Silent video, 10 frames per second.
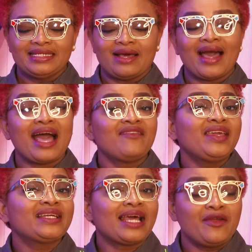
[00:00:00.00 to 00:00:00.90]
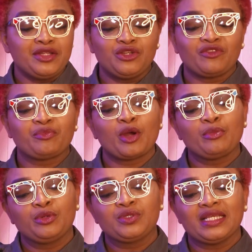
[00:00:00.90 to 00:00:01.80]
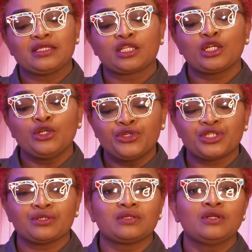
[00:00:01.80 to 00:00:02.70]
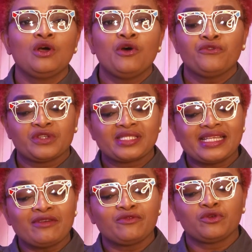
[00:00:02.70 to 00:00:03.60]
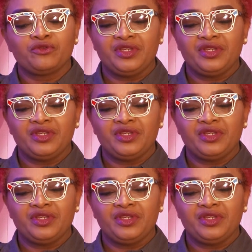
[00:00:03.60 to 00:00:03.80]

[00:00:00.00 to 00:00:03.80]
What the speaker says: Now, having clarity of purpose is crucial for several